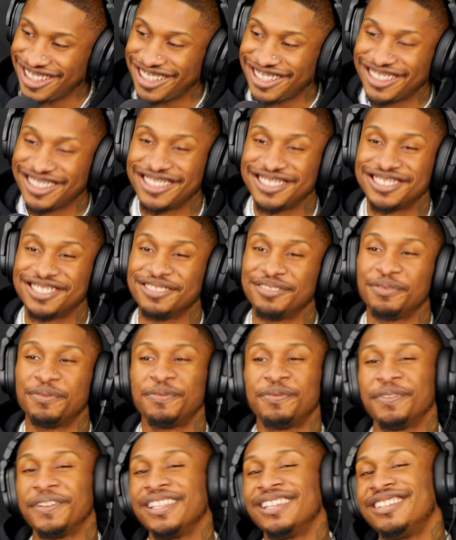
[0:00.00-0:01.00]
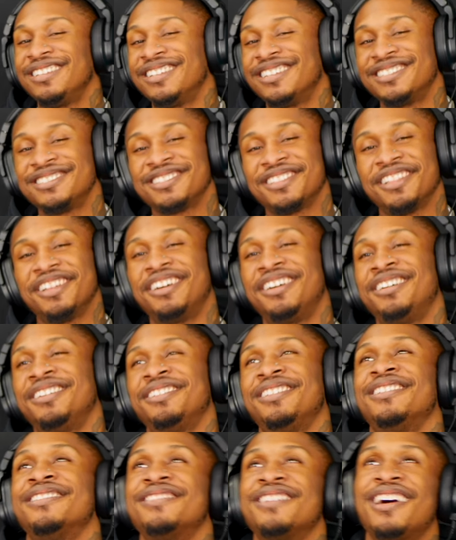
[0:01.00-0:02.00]
Listen, Philly niggas
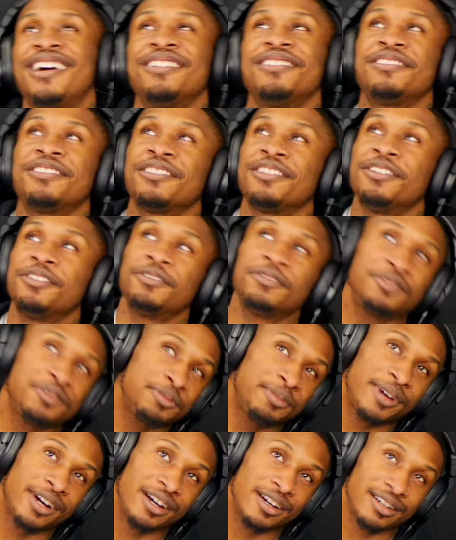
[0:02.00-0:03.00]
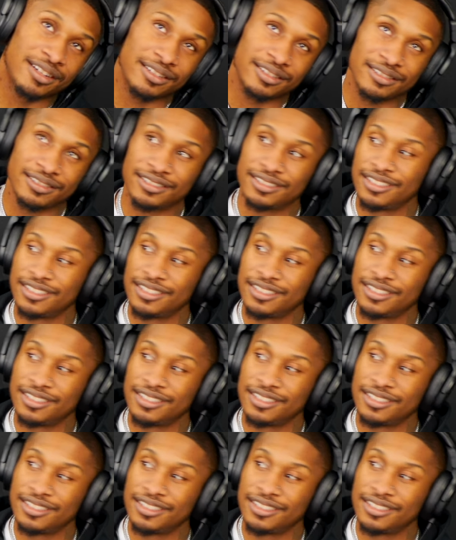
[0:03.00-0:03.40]
love designer clothes, bruh.